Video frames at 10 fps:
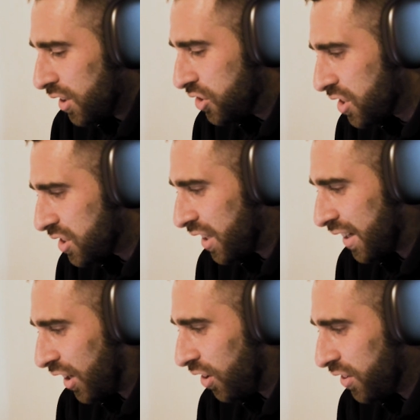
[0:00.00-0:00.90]
Just
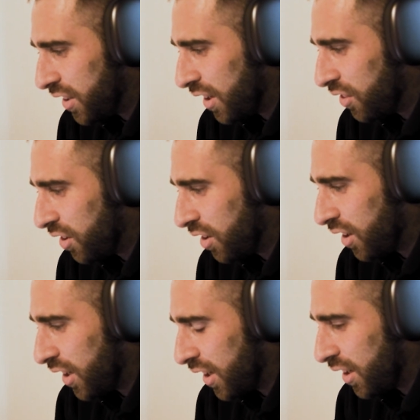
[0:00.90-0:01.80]
like all the other
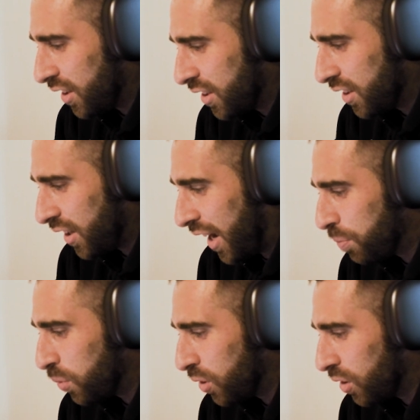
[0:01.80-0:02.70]

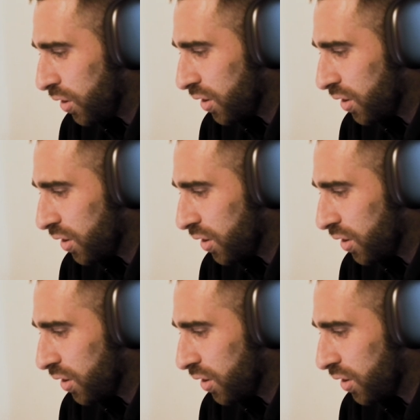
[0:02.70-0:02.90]
Apple